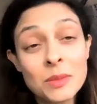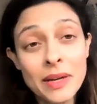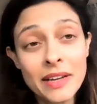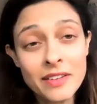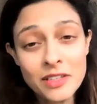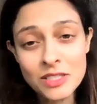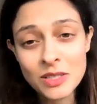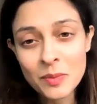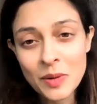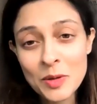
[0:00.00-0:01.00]
my area,
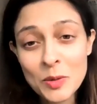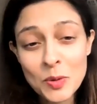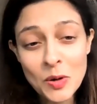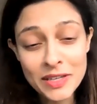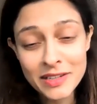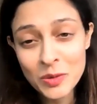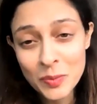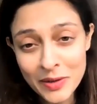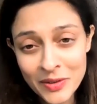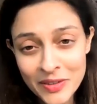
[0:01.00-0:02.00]
so you're probably going to know
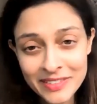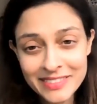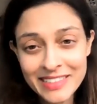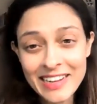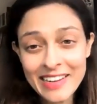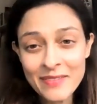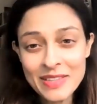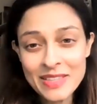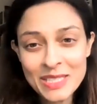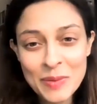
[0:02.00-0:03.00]
better than I am
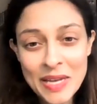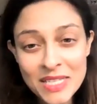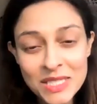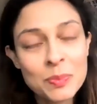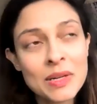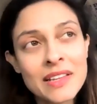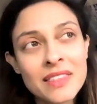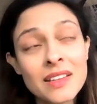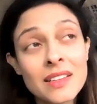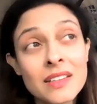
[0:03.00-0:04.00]
in this space, but I
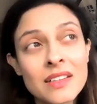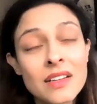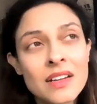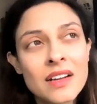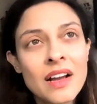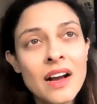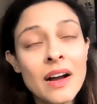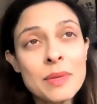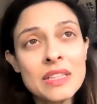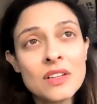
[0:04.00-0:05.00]
think,
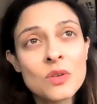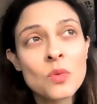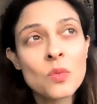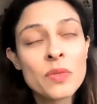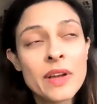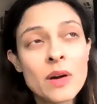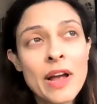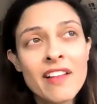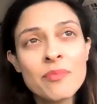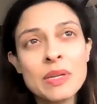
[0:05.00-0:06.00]
there
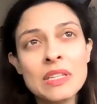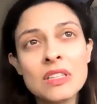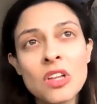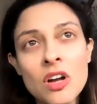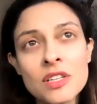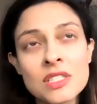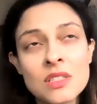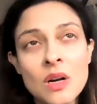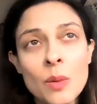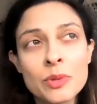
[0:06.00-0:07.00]
have been lost
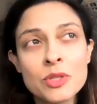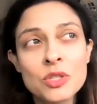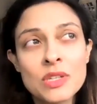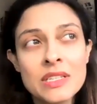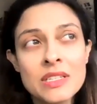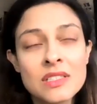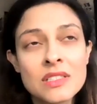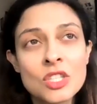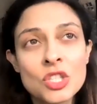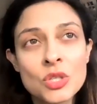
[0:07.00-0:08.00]
opportunities
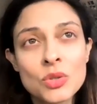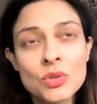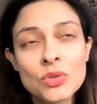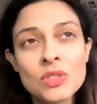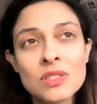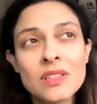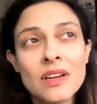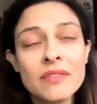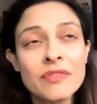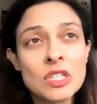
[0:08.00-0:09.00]
to use
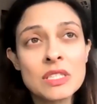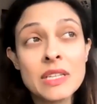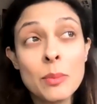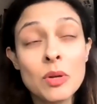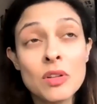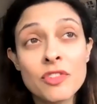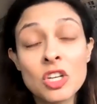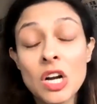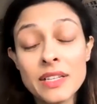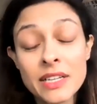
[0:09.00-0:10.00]
for example, for
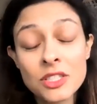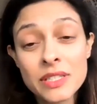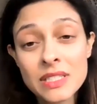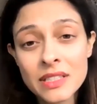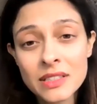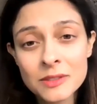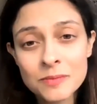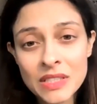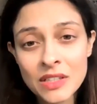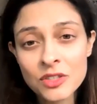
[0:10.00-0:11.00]
contact tracing
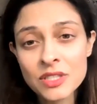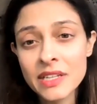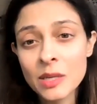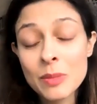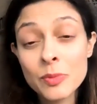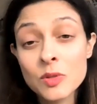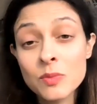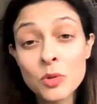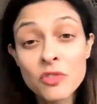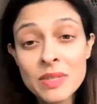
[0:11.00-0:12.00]
and understanding people's
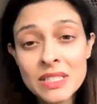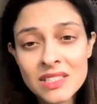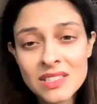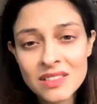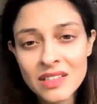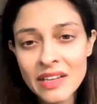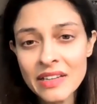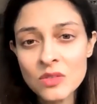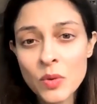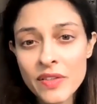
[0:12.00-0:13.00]
movements
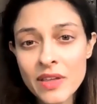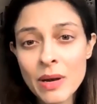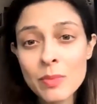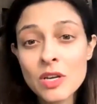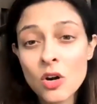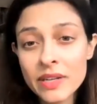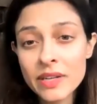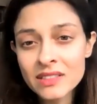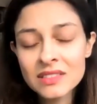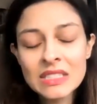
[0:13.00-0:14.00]
and where they might be
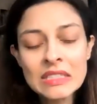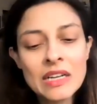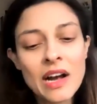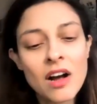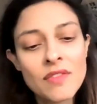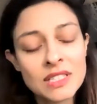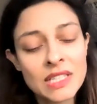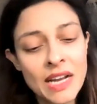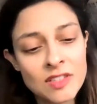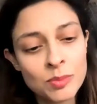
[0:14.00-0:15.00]
going. Obviously
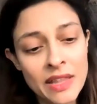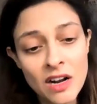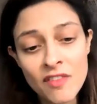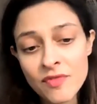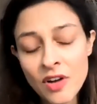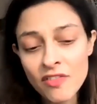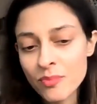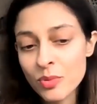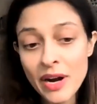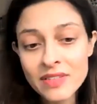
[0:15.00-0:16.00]
have to play that off
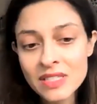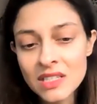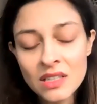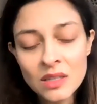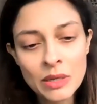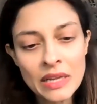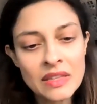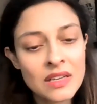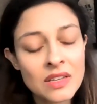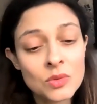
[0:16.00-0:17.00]
privacy, but I
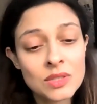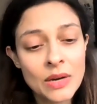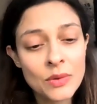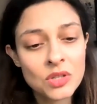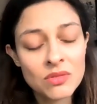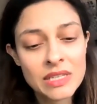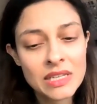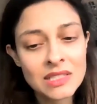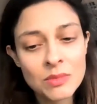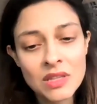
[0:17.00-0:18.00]
think, you know, South Korea,
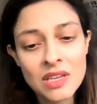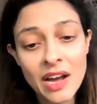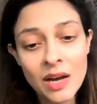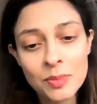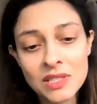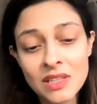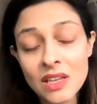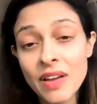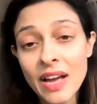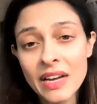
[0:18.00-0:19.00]
some of the apps that
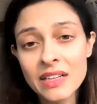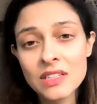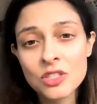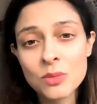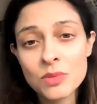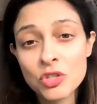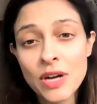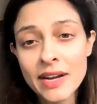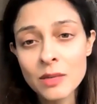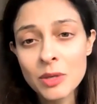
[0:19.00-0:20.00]
they've had in terms of
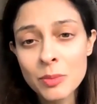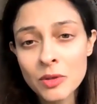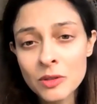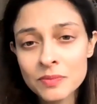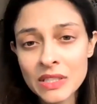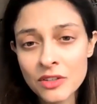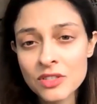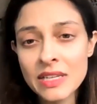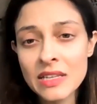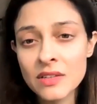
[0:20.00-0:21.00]
tracking people and
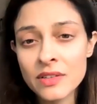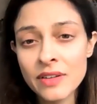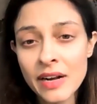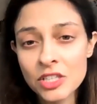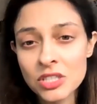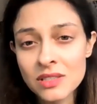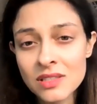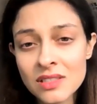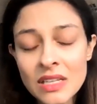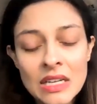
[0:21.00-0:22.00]
understanding their
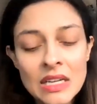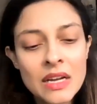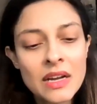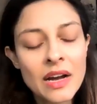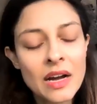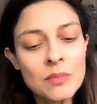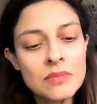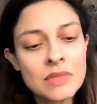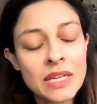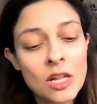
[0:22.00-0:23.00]
interactions
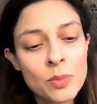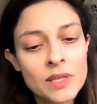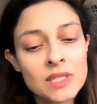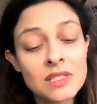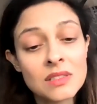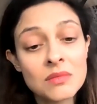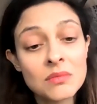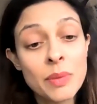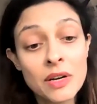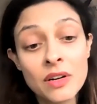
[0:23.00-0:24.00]
can help us
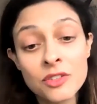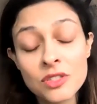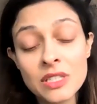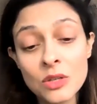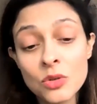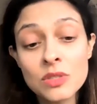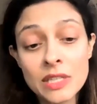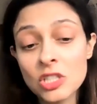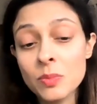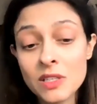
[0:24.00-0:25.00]
better understand who's
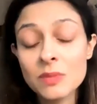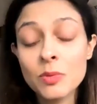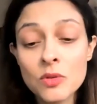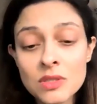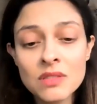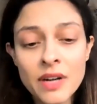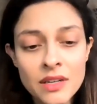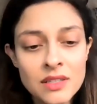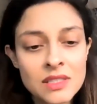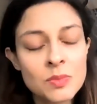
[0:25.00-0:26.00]
actually been exposed to the
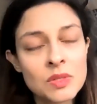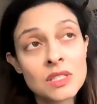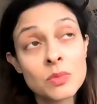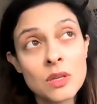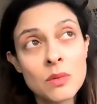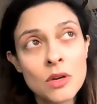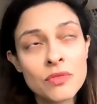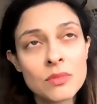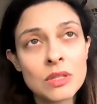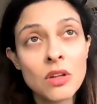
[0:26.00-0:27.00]
virus. Because when you move
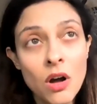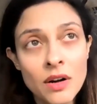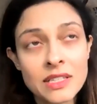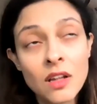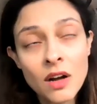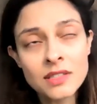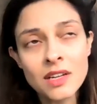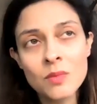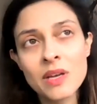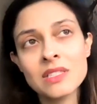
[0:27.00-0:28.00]
from a
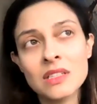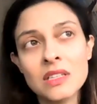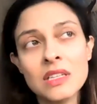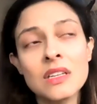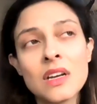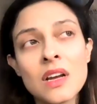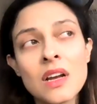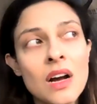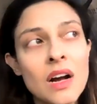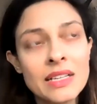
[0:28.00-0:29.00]
lockdown basically
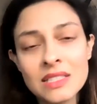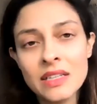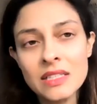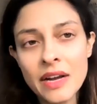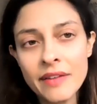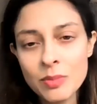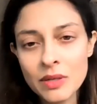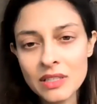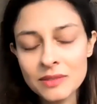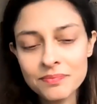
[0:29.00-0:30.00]
isolates
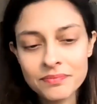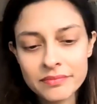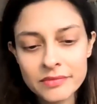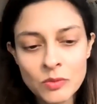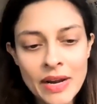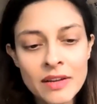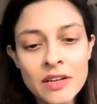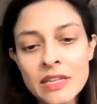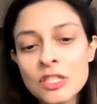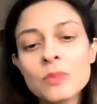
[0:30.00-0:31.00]
everybody, right?
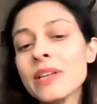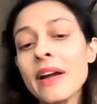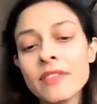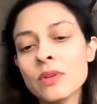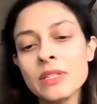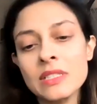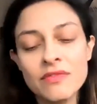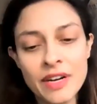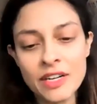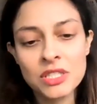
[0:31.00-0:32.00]
It assumes everyone is
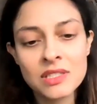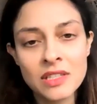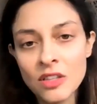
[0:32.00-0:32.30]
infectious and